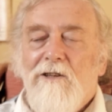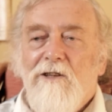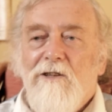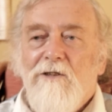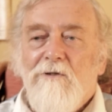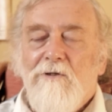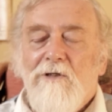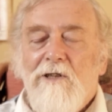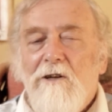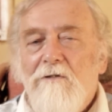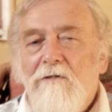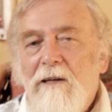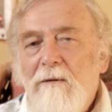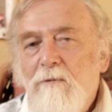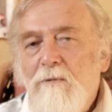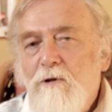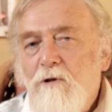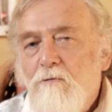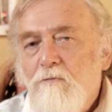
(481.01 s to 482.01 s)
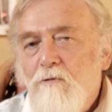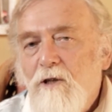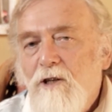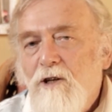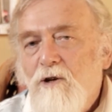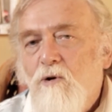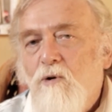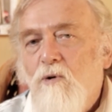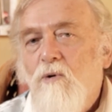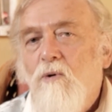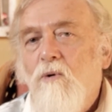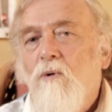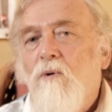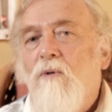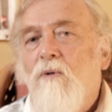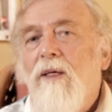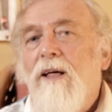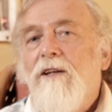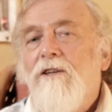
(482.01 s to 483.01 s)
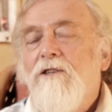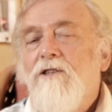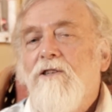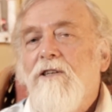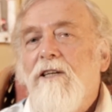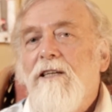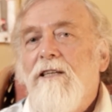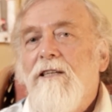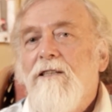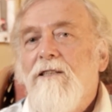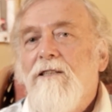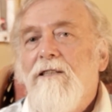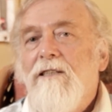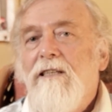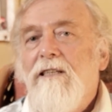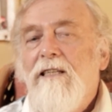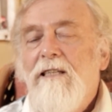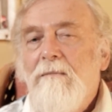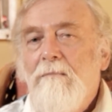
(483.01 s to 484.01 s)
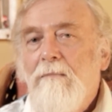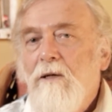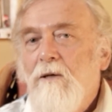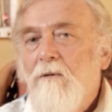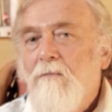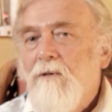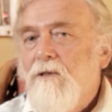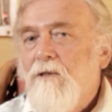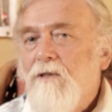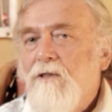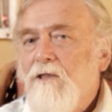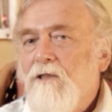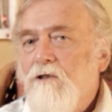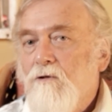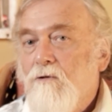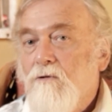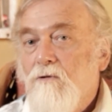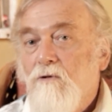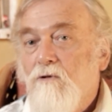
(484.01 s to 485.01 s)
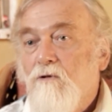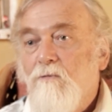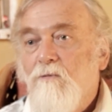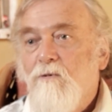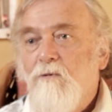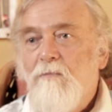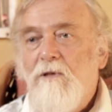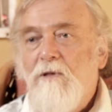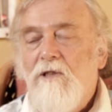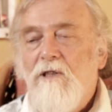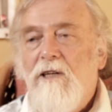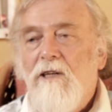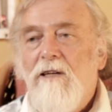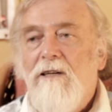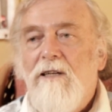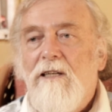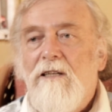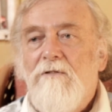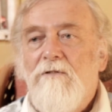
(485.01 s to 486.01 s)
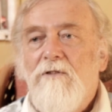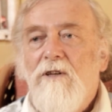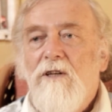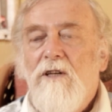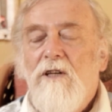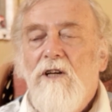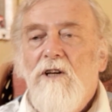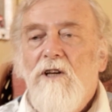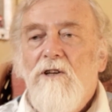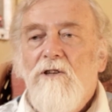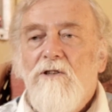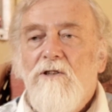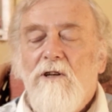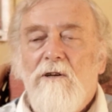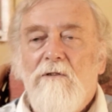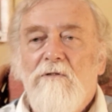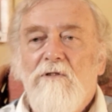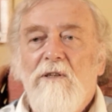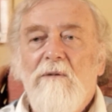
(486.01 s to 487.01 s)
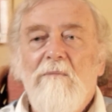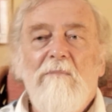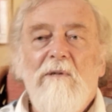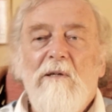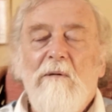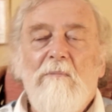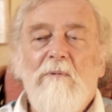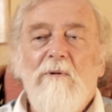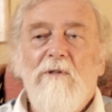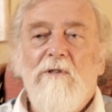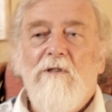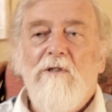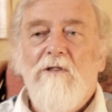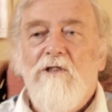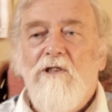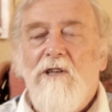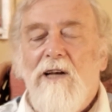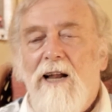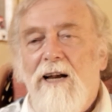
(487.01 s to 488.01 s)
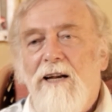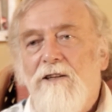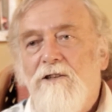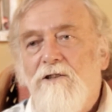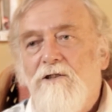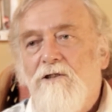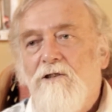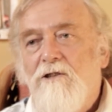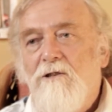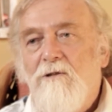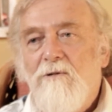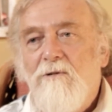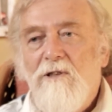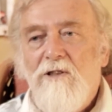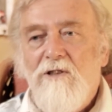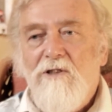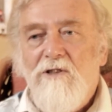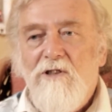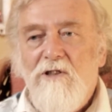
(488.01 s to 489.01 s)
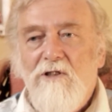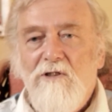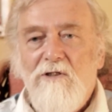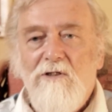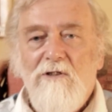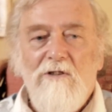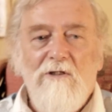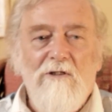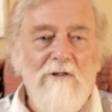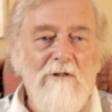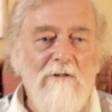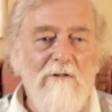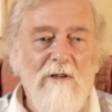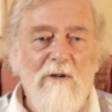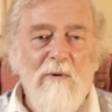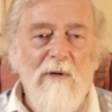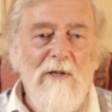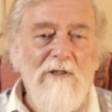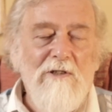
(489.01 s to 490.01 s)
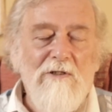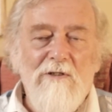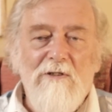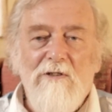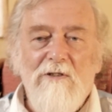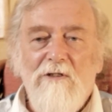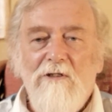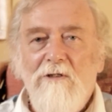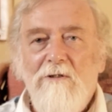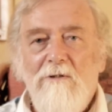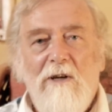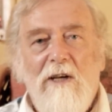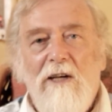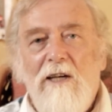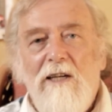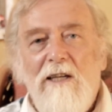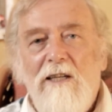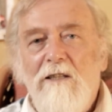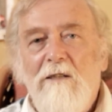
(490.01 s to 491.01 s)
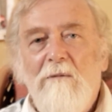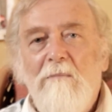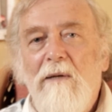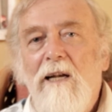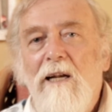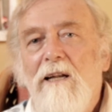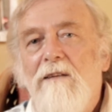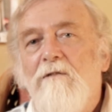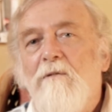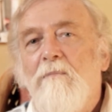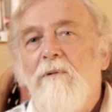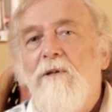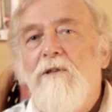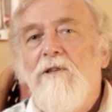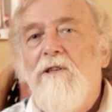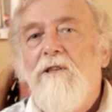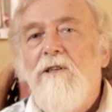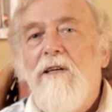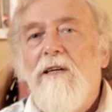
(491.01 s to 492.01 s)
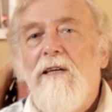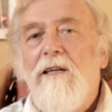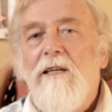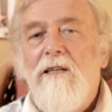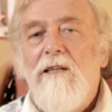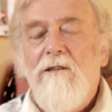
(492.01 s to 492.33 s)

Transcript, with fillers: yourself able to recall that state in a moment in your normal busy life. So if somebody puts a challenge to you, or a decision to you, or a question to you in the middle of a busy day,